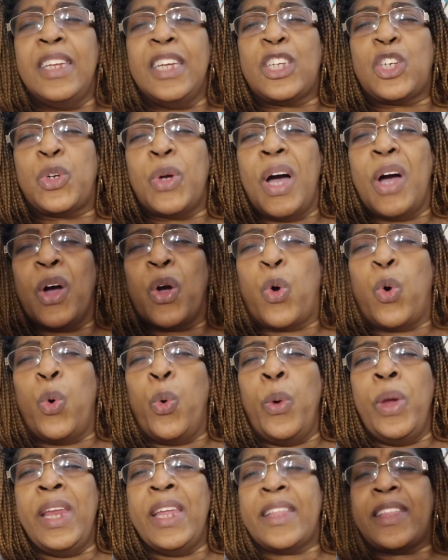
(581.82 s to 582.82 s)
the
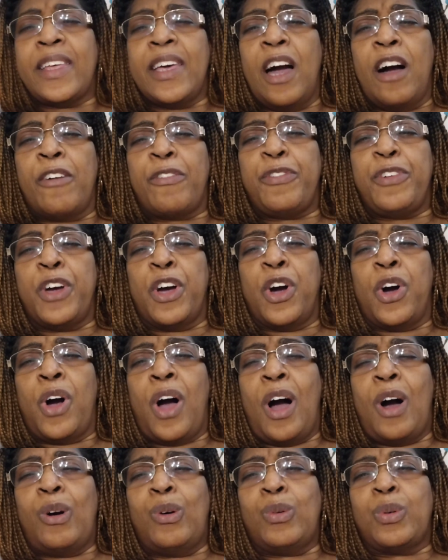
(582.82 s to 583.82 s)
tranquility of
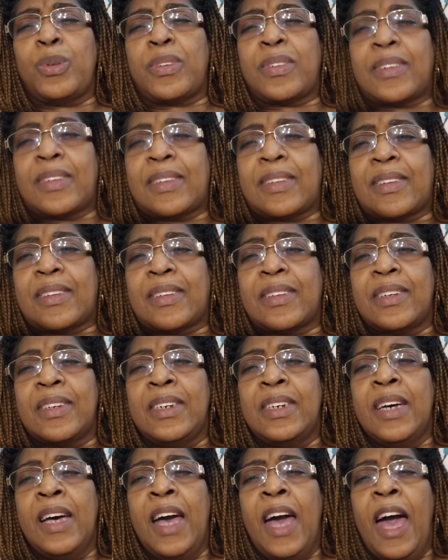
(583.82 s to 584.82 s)
your house
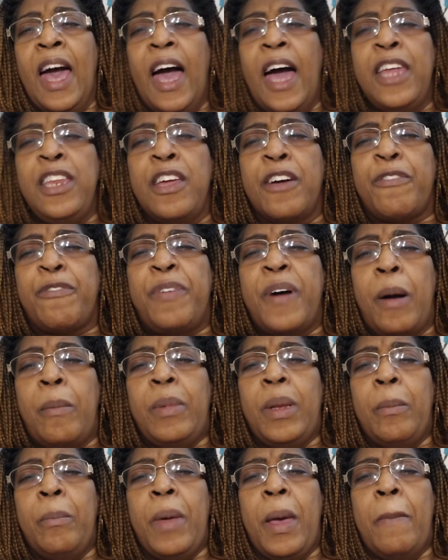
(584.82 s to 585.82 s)
and your
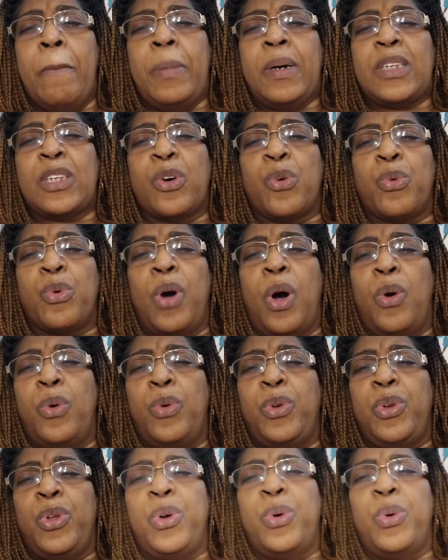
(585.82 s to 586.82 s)
family members
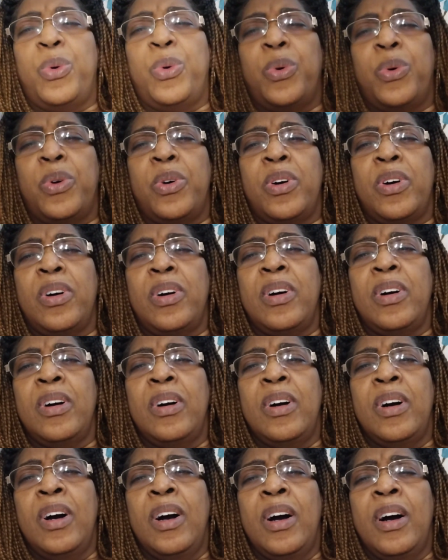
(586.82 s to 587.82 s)
around you
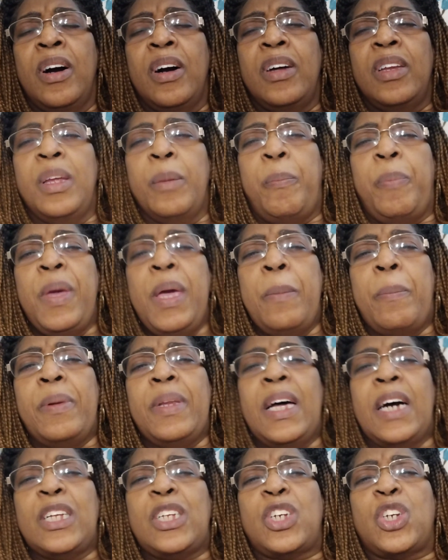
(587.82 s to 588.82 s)
the
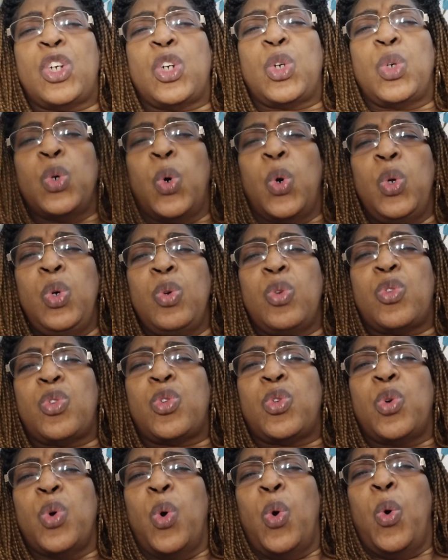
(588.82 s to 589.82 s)
people that show you
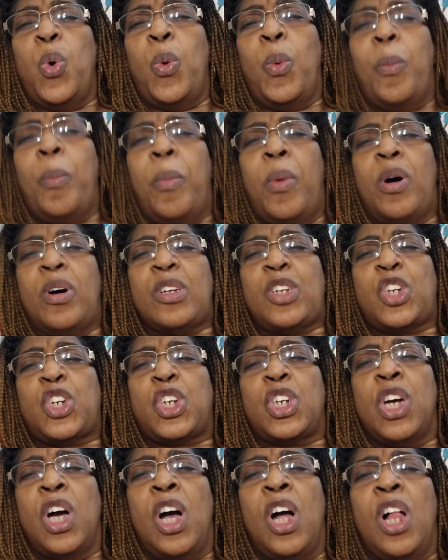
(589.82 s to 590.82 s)
so
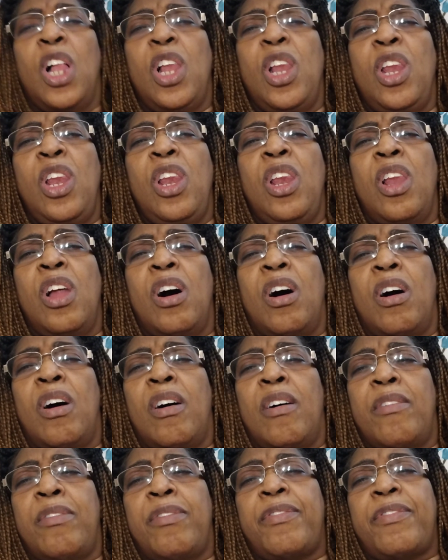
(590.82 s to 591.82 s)
much
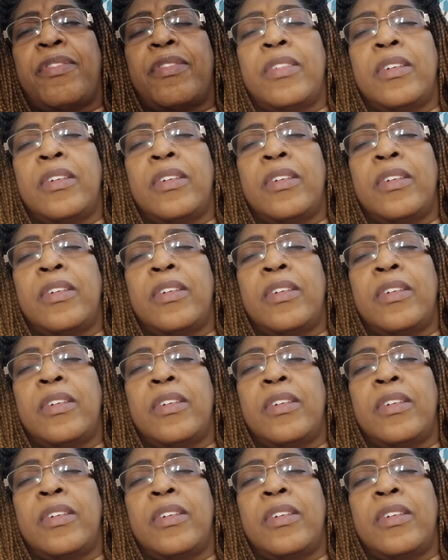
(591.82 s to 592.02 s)
love.